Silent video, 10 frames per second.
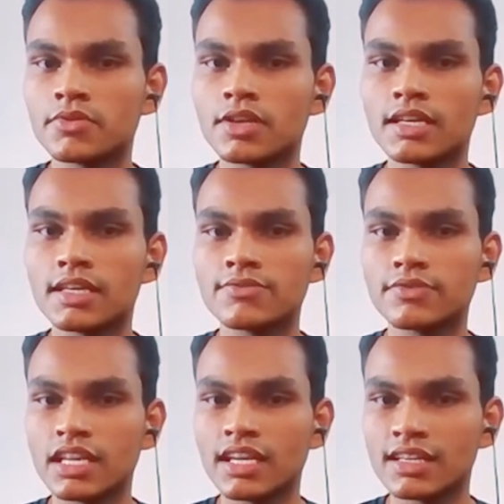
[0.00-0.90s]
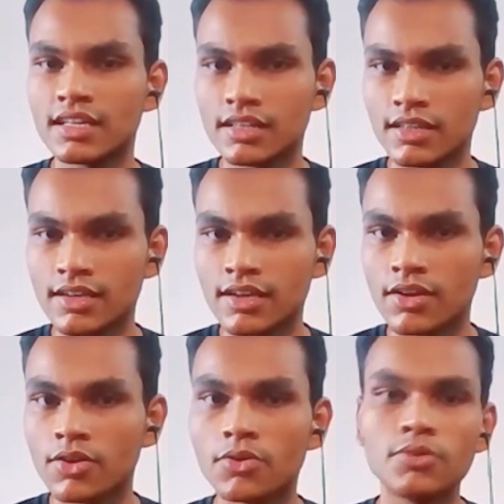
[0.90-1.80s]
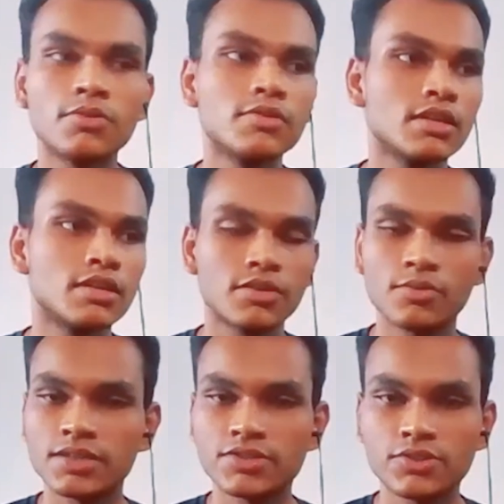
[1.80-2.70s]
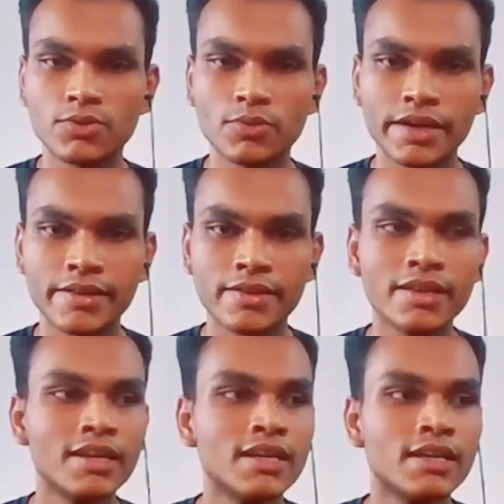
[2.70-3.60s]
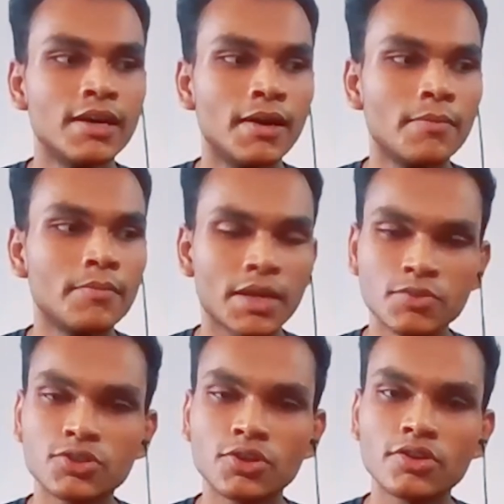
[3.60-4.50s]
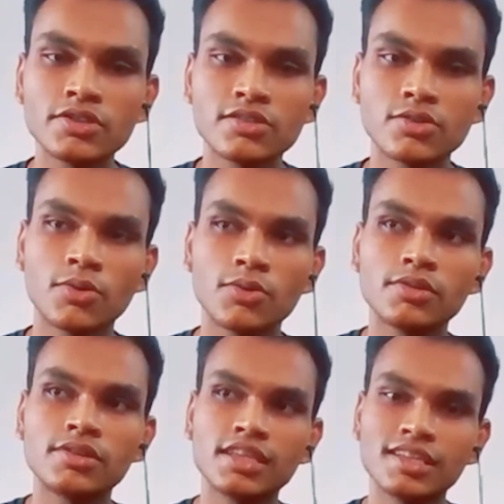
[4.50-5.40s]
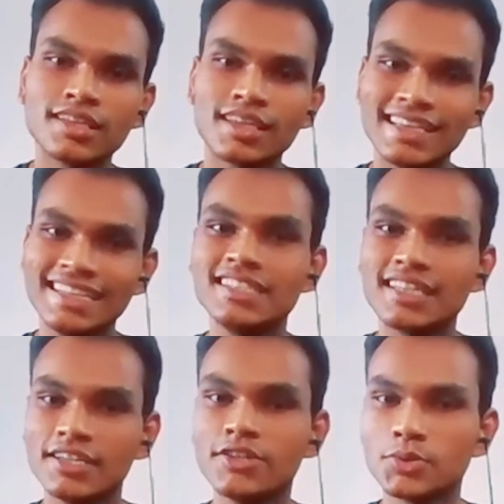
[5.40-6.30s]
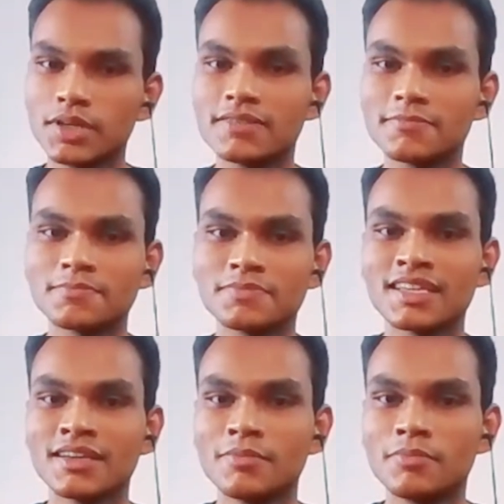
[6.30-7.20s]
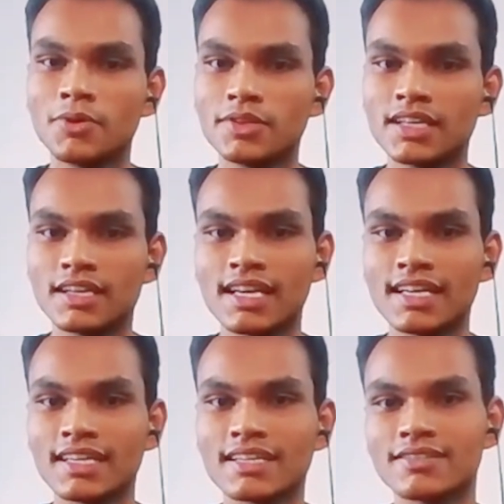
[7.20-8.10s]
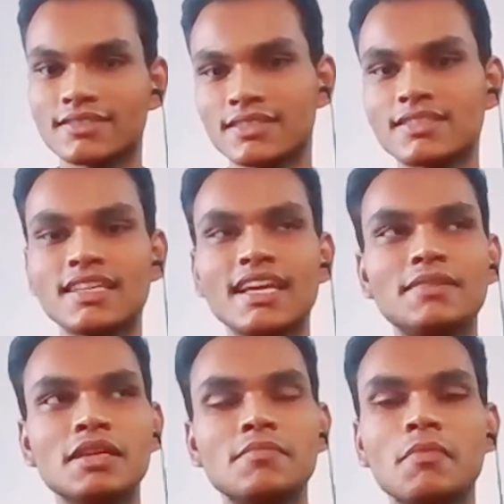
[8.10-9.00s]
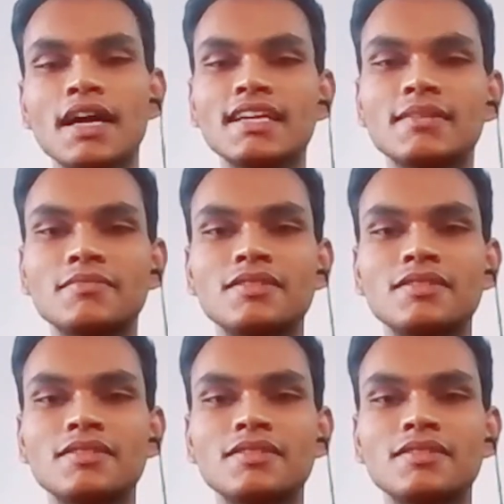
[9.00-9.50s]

to like feeling a little low once in a while, I'm sure this whole thing can eat into it more than like this thing. It might